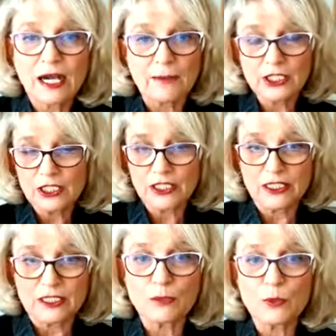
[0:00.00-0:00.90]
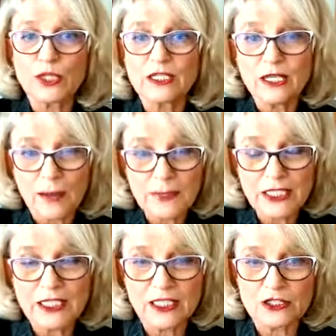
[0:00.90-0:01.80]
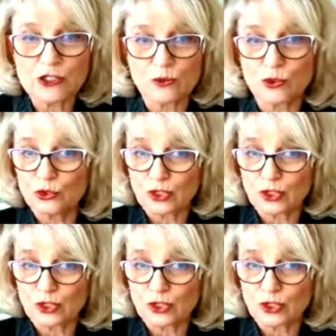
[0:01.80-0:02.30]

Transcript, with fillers: how many year, within how many years you want